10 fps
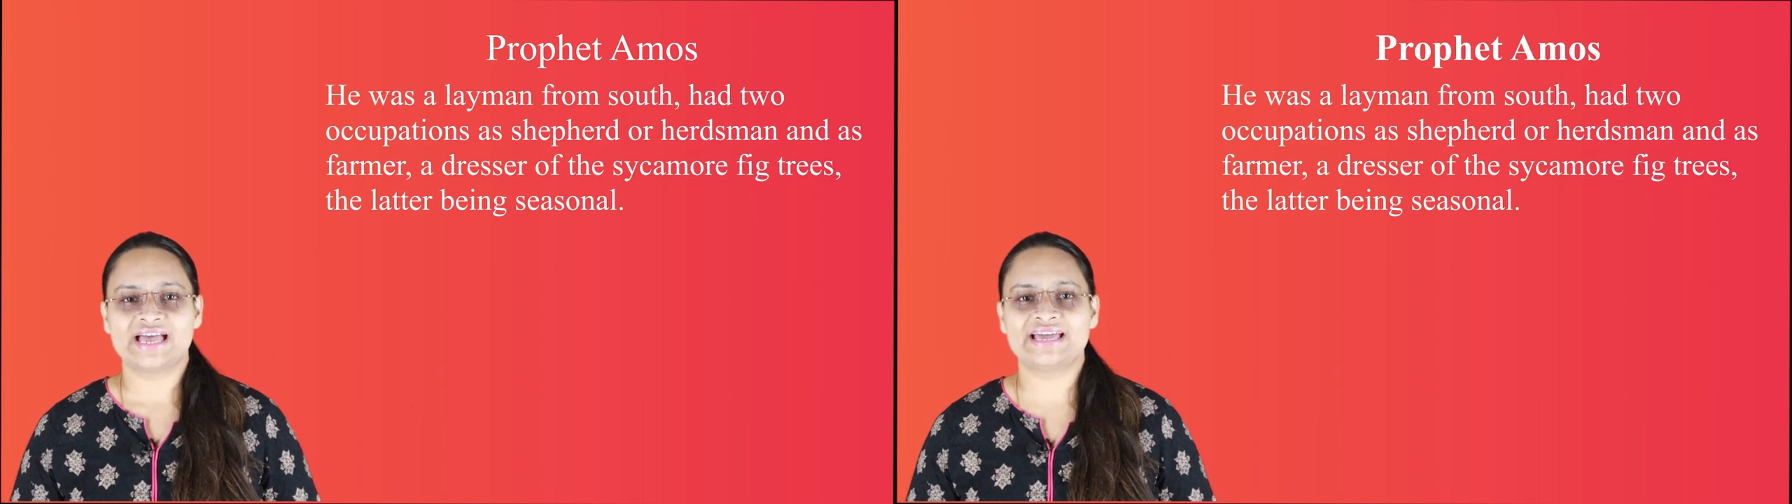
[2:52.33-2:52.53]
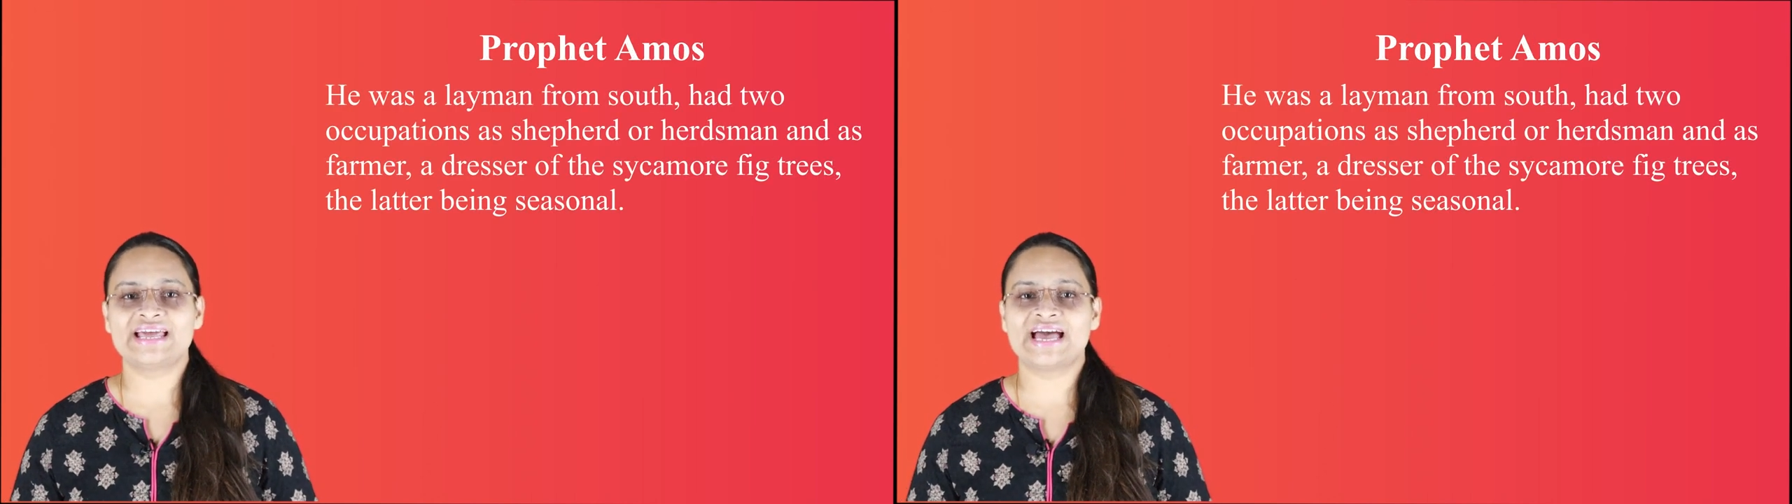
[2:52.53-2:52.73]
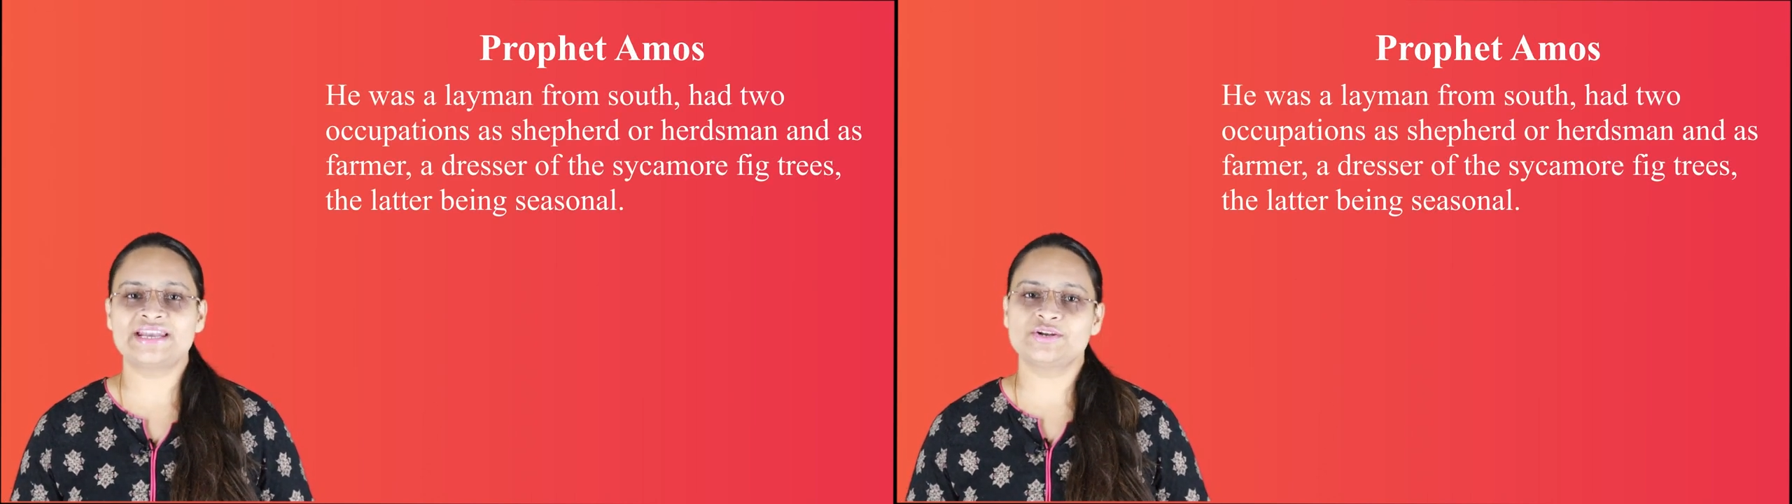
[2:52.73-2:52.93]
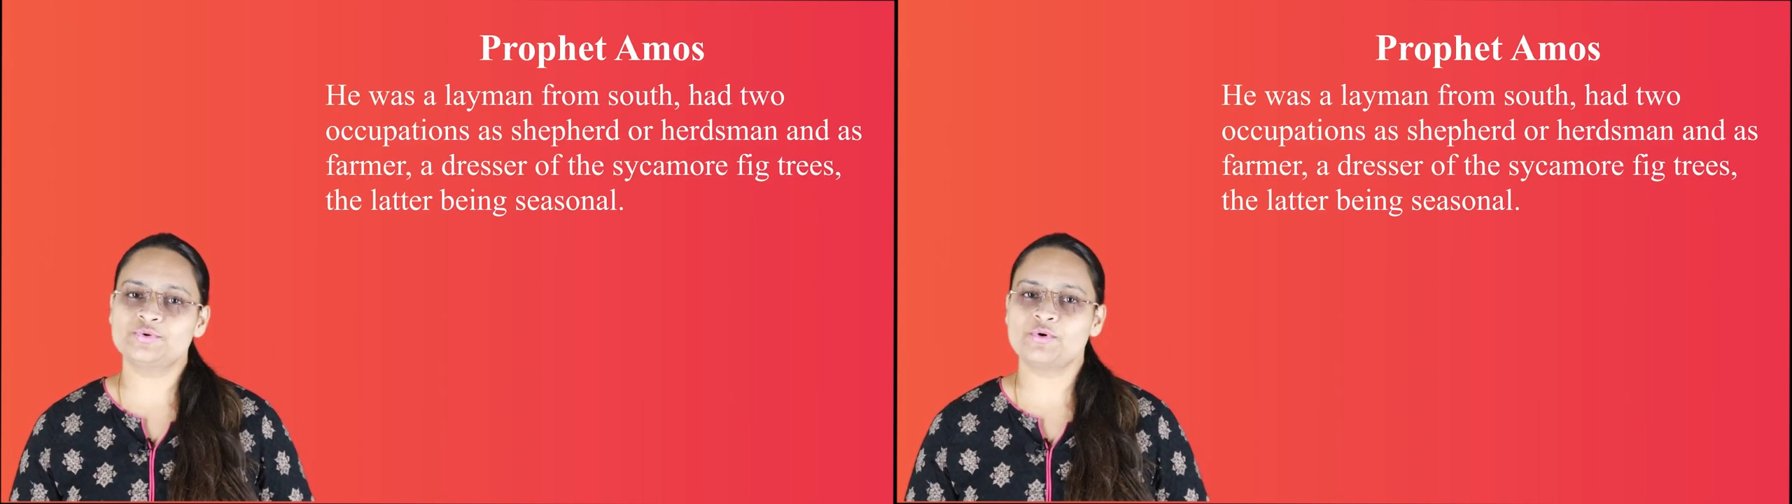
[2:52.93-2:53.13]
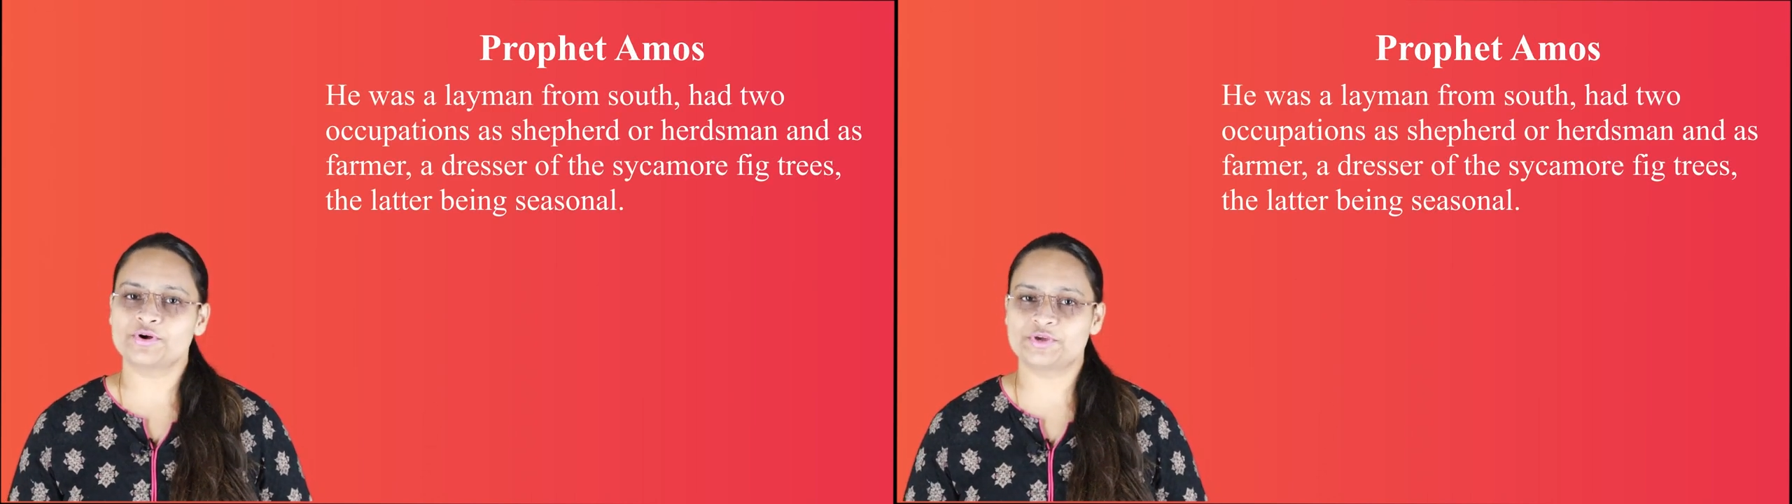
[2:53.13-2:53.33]
and had
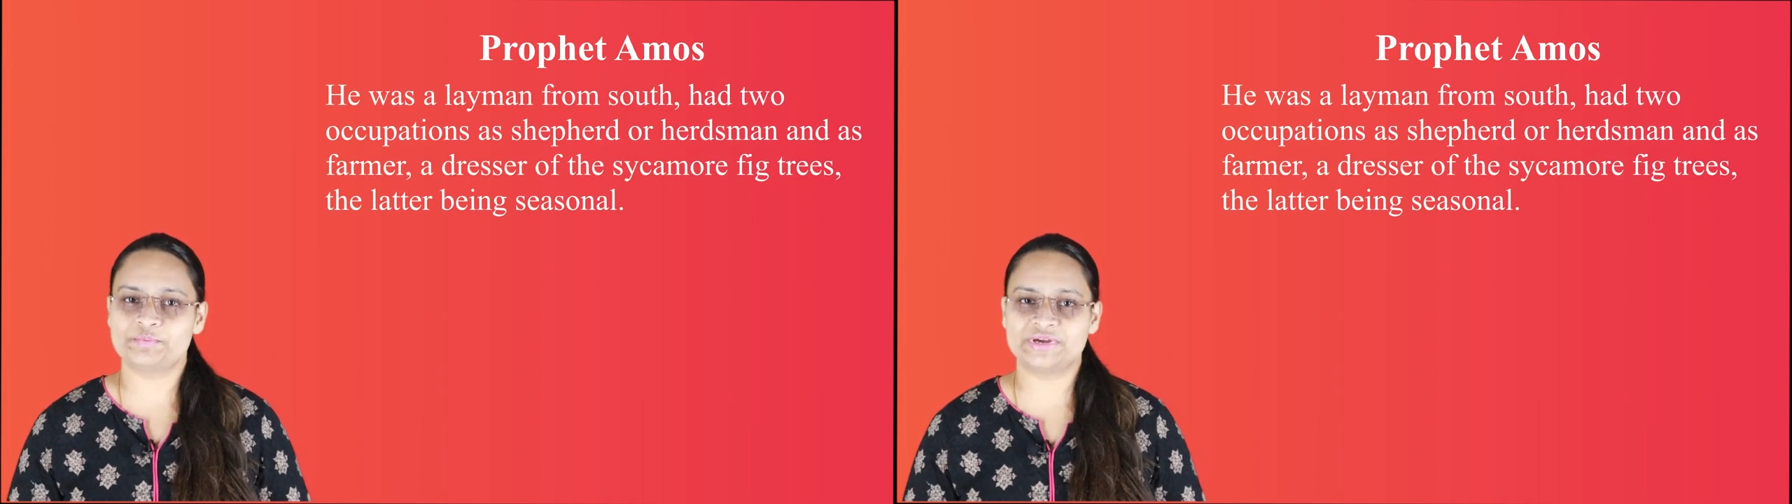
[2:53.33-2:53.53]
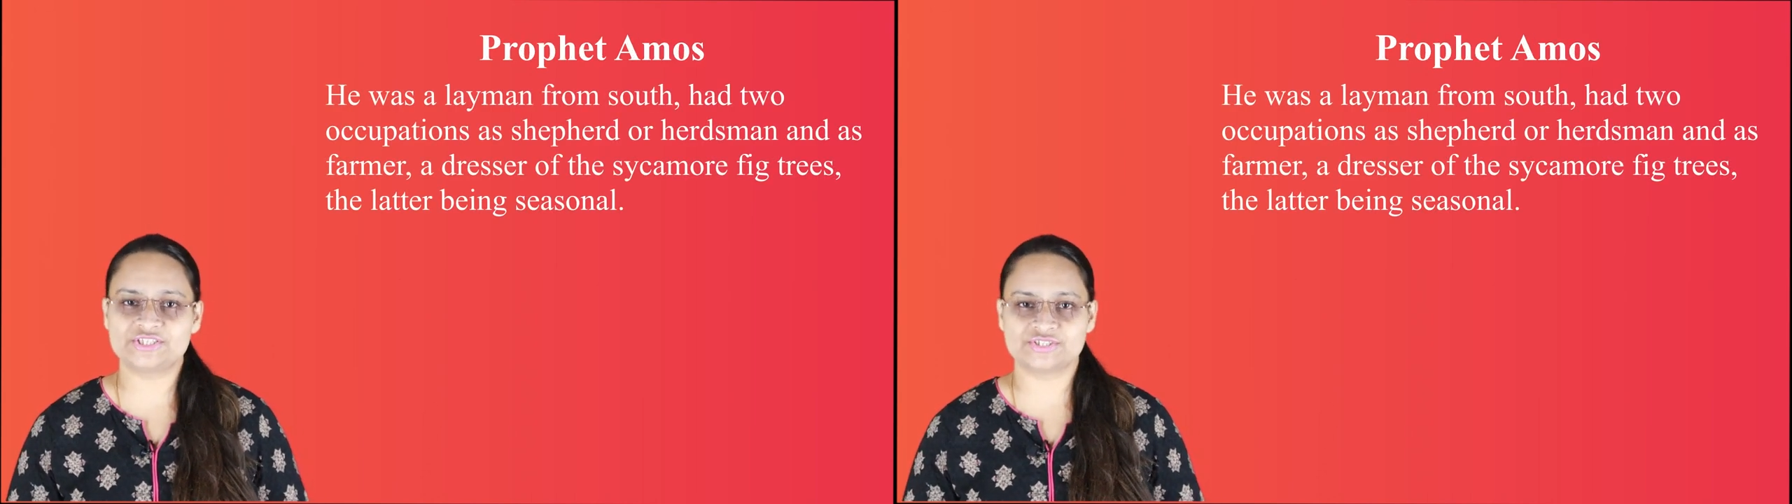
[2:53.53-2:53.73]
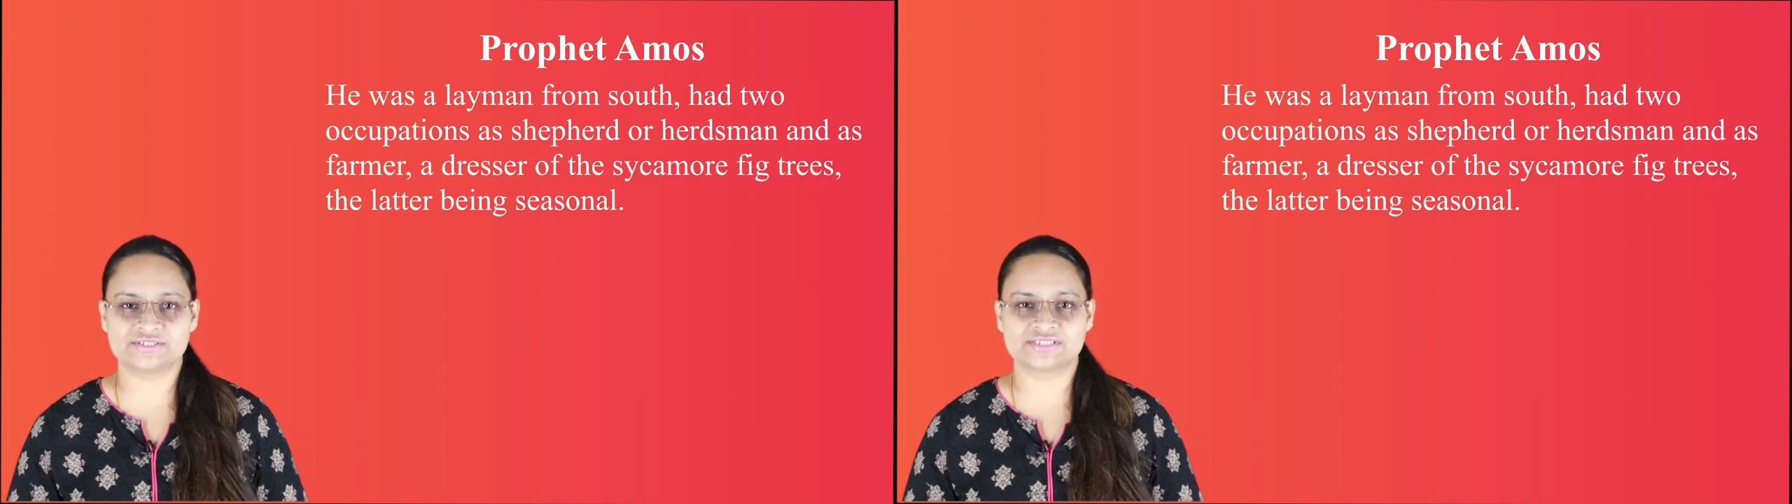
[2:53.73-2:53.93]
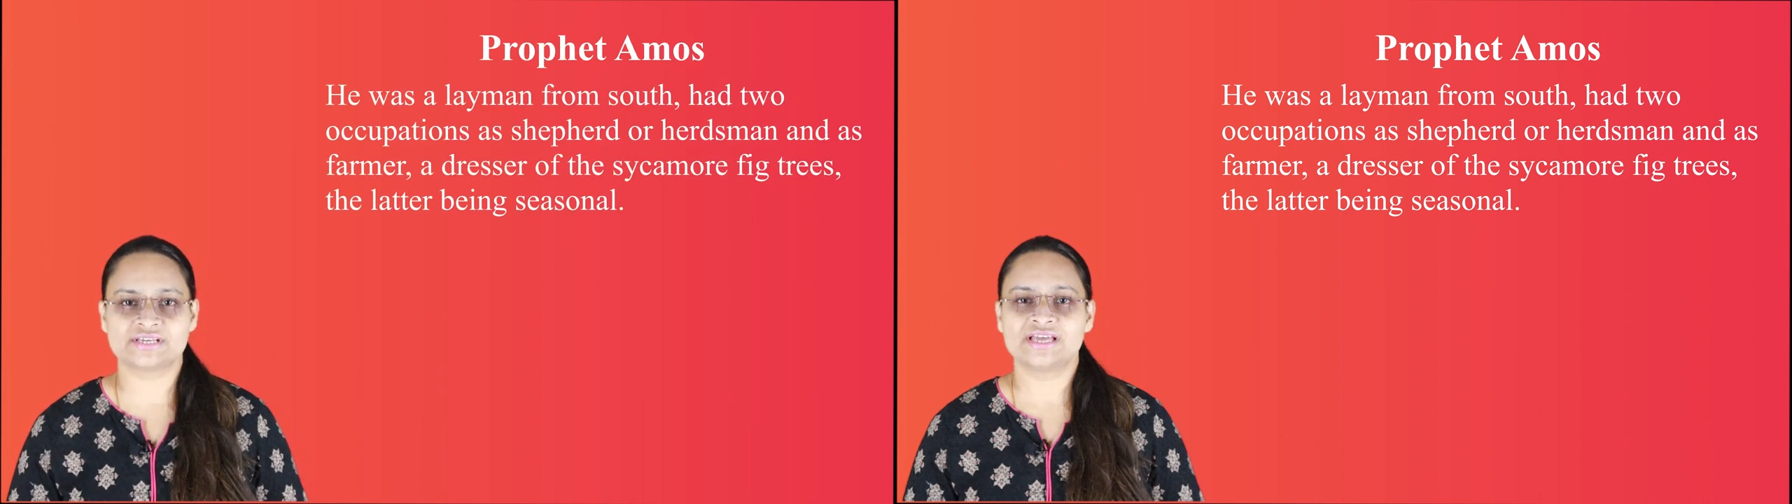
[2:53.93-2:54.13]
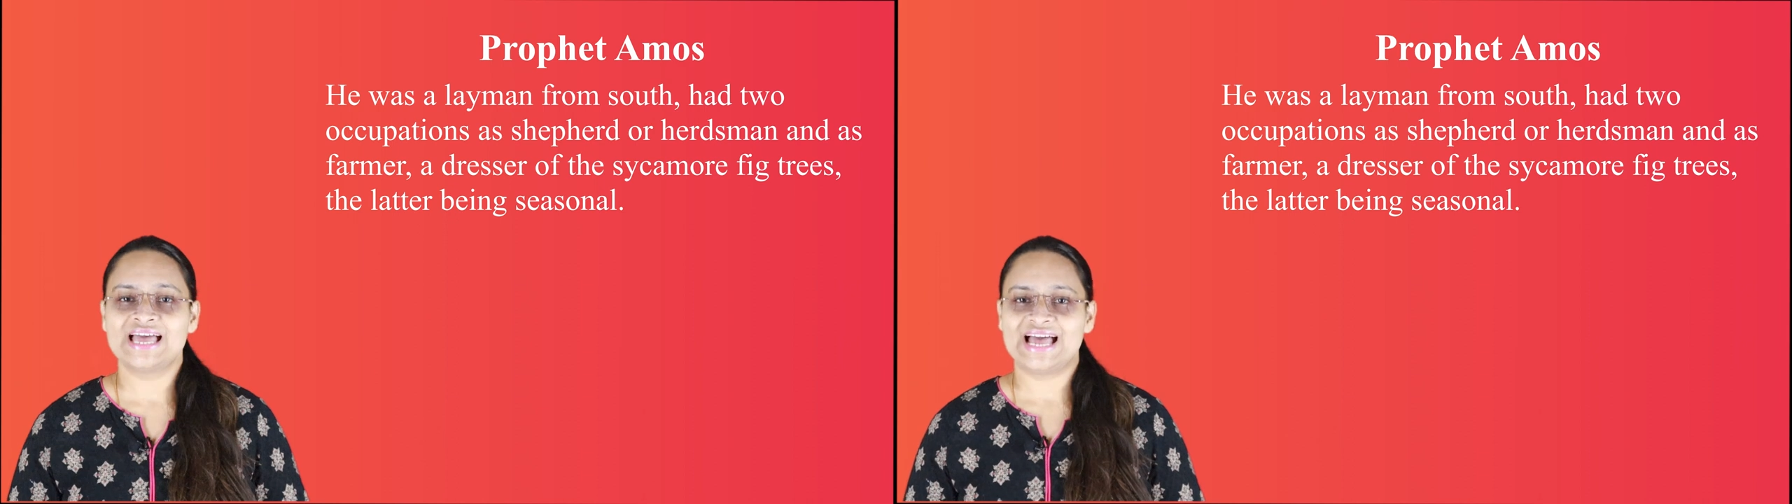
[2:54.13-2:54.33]
two occupations,